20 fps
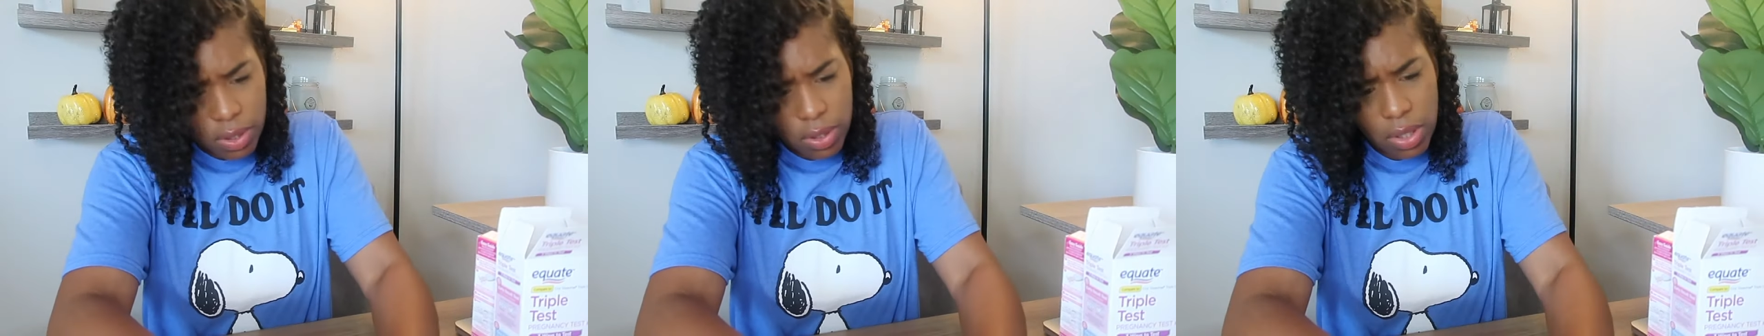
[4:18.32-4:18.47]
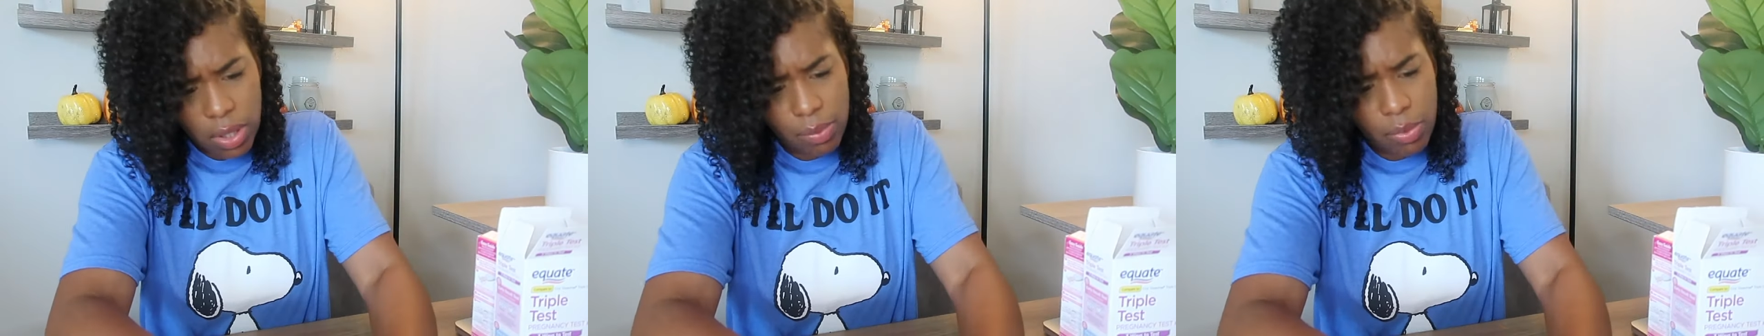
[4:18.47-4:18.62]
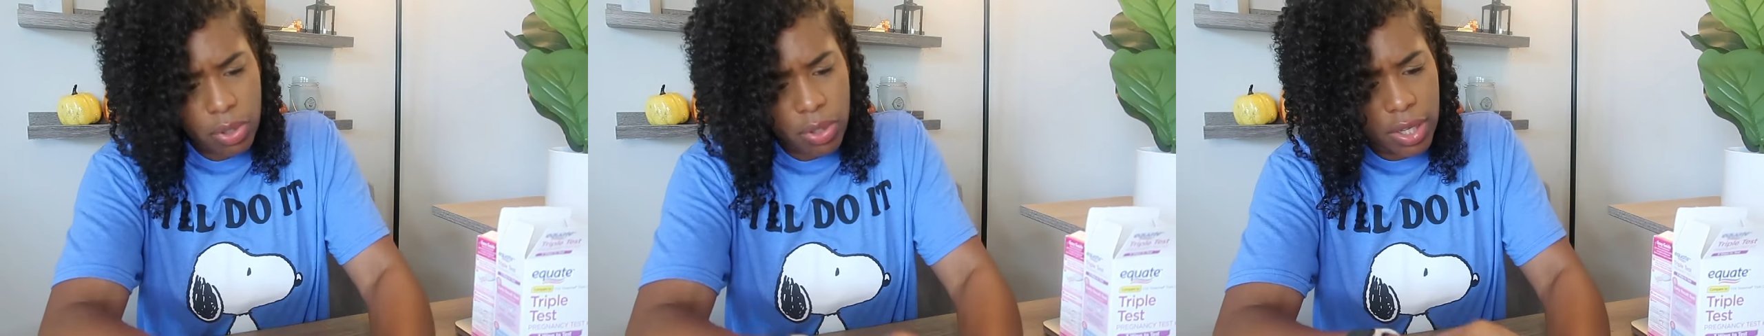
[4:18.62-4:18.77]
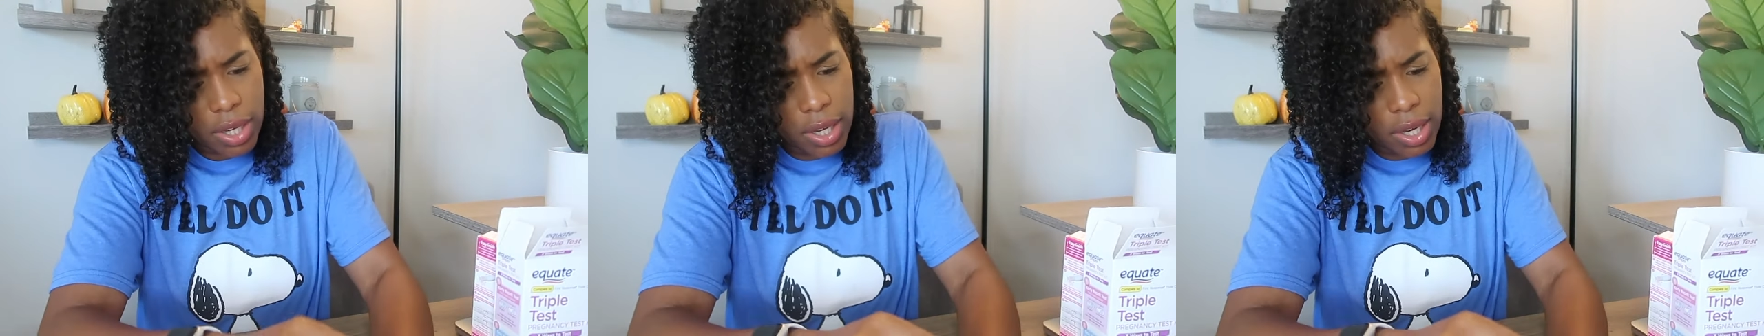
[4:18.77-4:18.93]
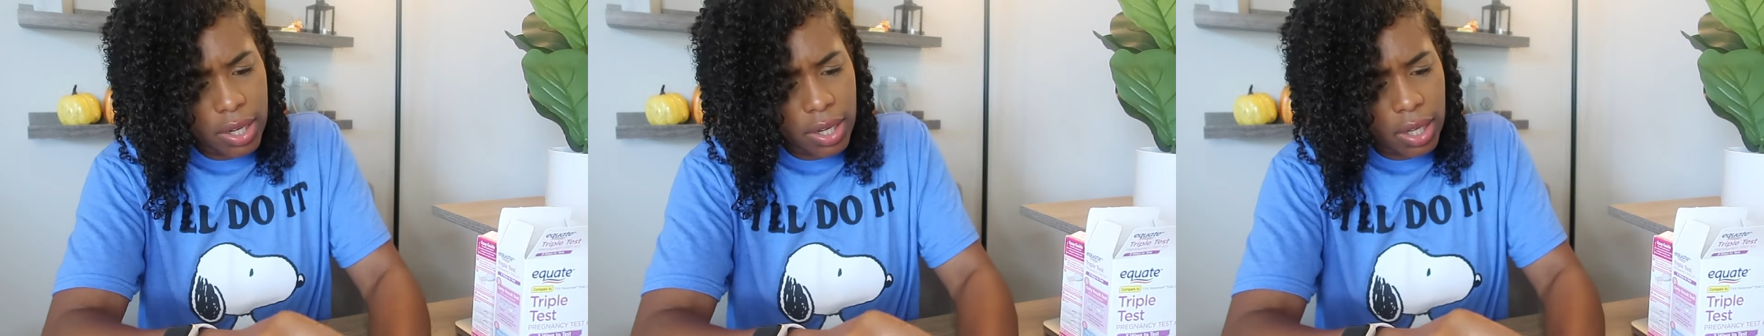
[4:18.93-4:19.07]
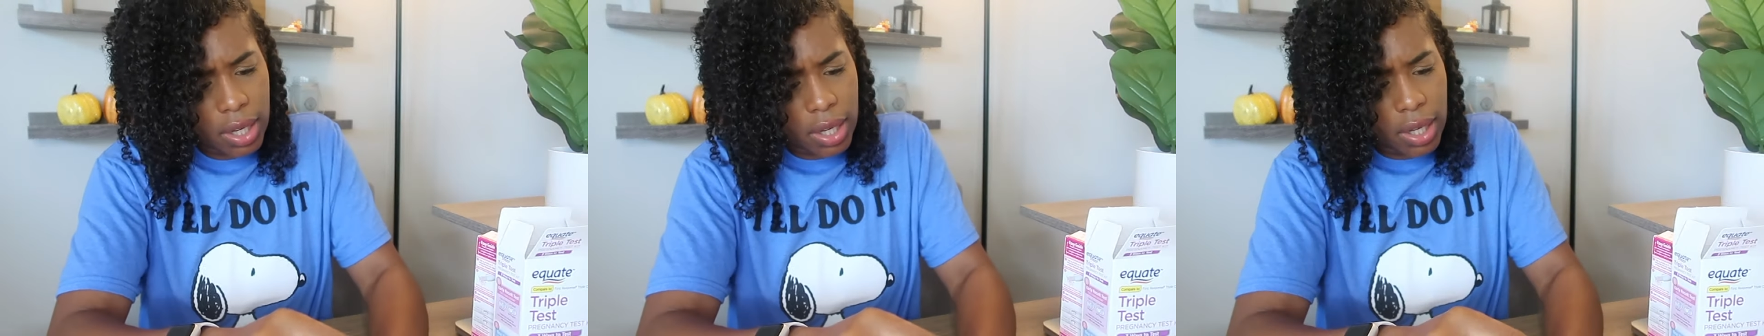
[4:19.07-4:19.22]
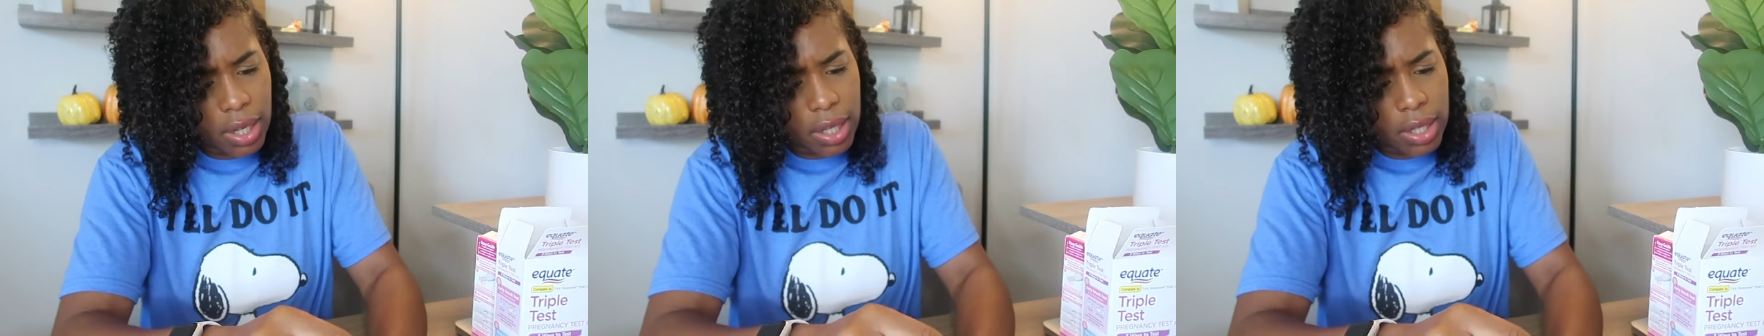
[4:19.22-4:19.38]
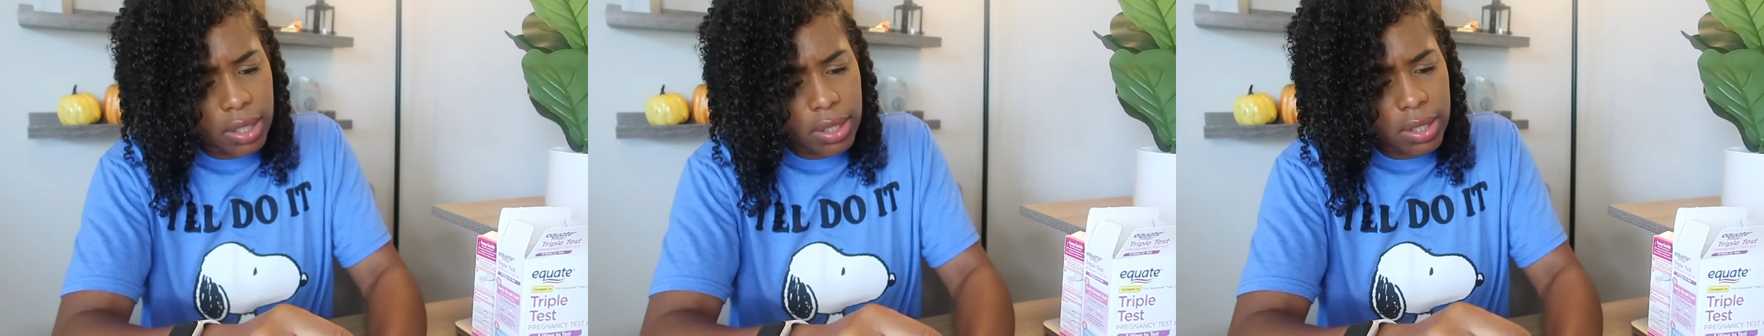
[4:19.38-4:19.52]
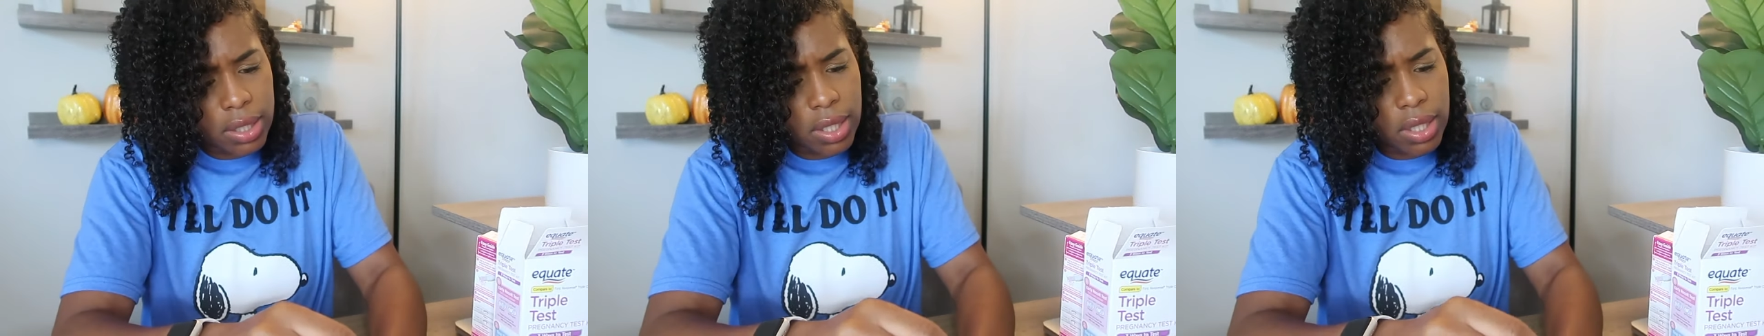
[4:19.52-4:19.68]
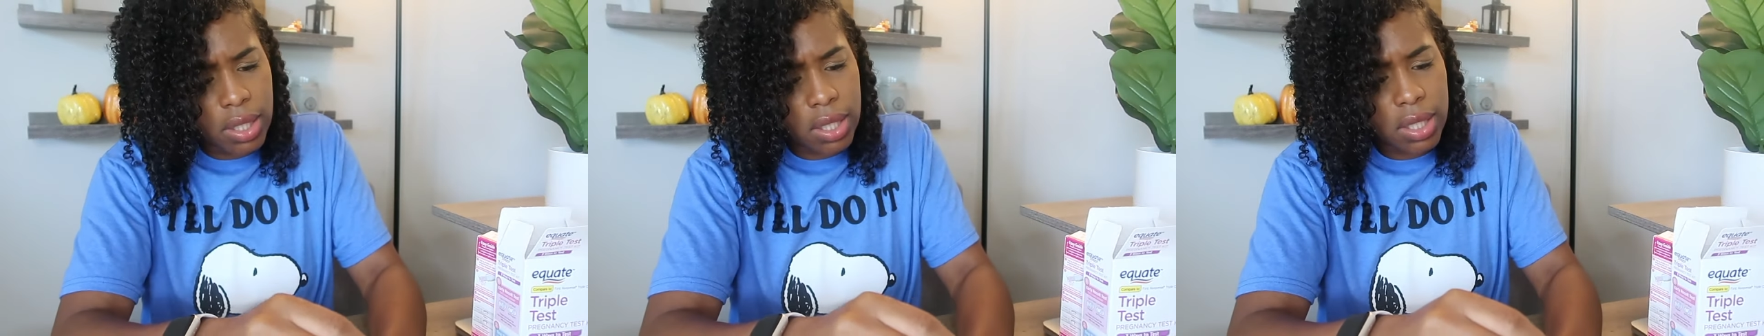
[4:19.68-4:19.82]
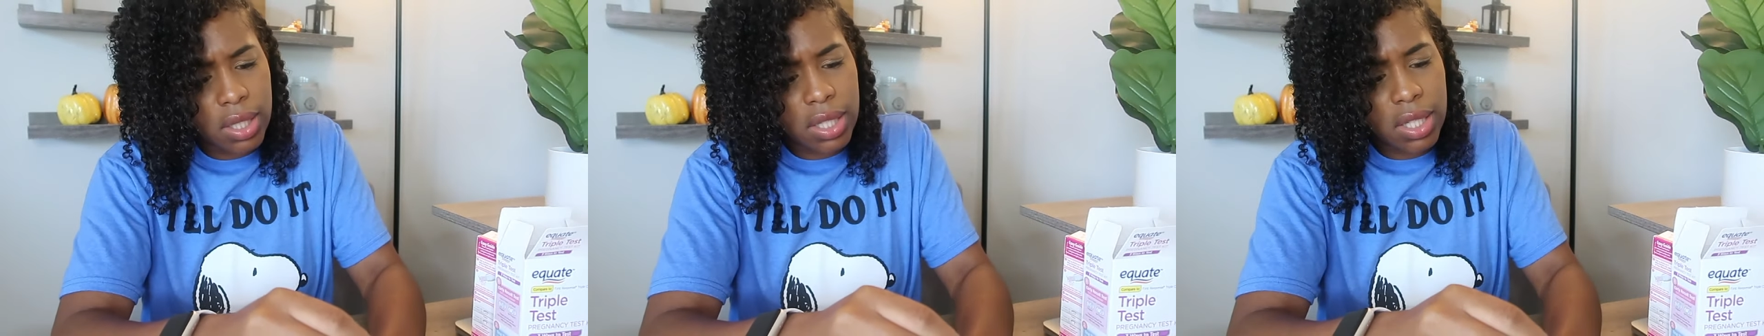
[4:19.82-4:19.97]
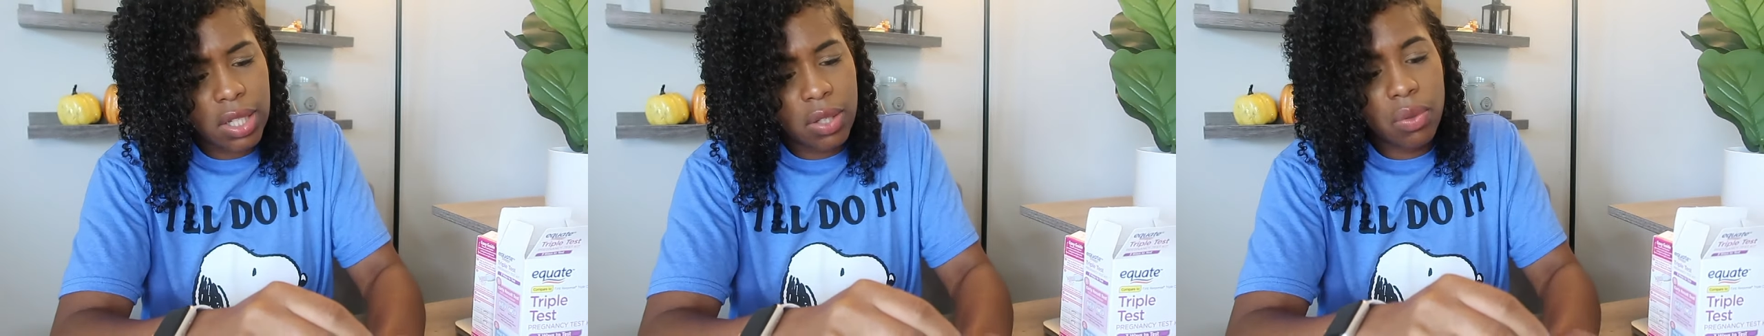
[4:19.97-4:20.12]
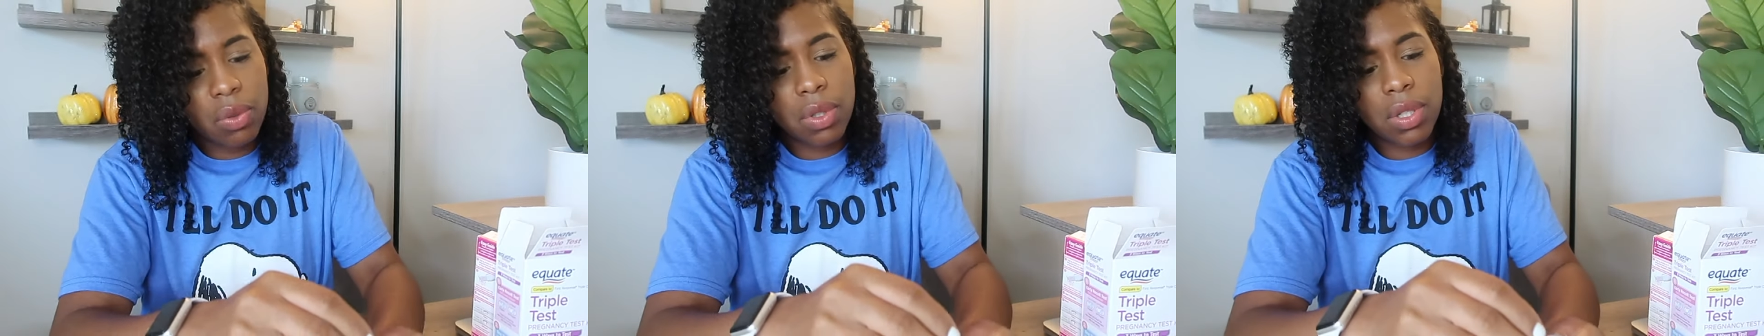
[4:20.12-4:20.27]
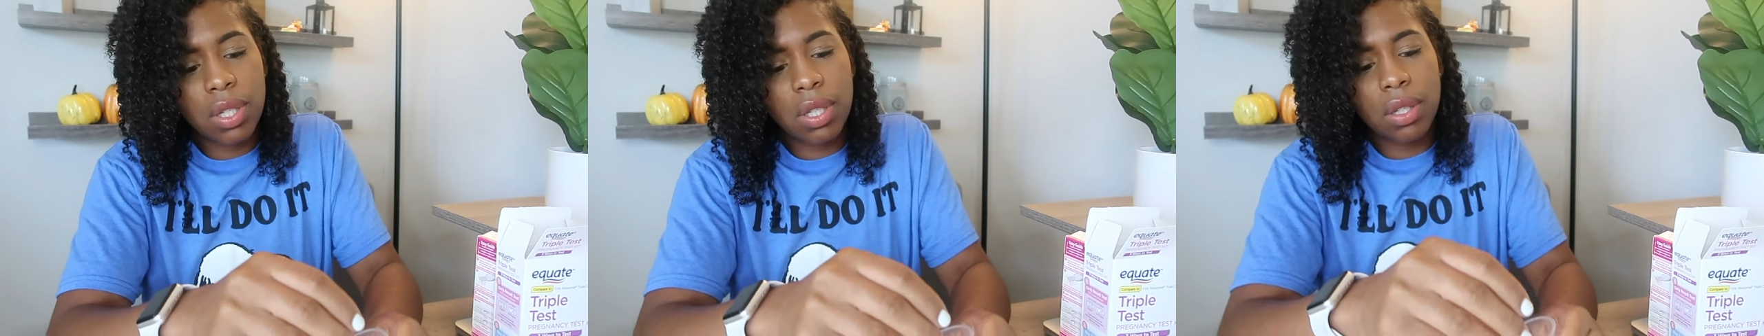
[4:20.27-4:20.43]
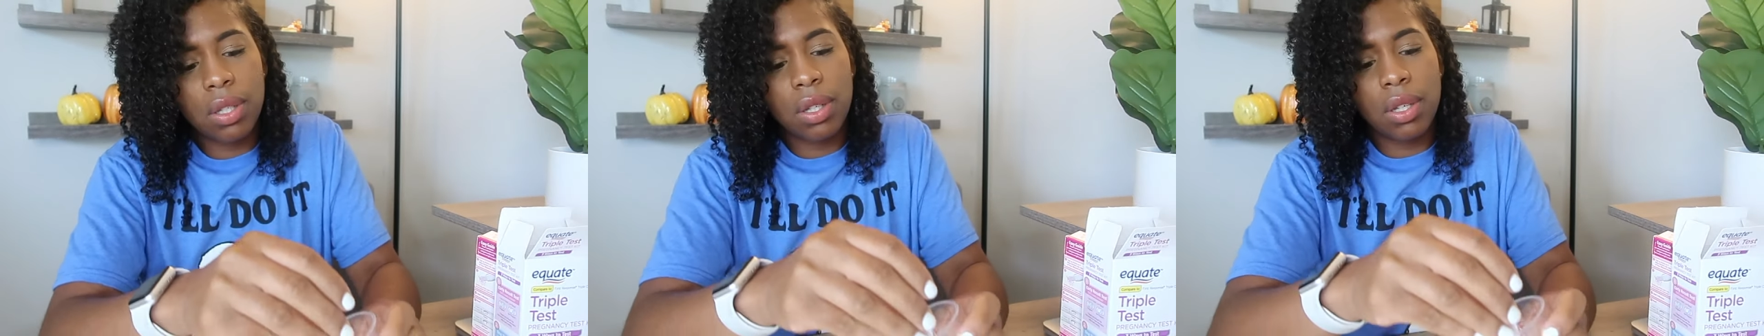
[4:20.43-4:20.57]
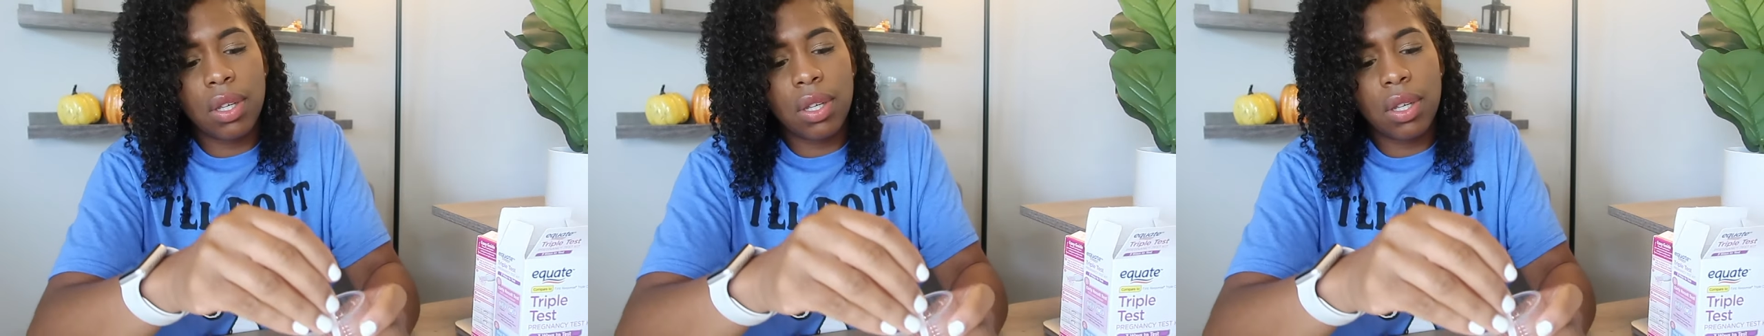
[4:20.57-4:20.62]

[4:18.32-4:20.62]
So I'm gonna go ahead and tilt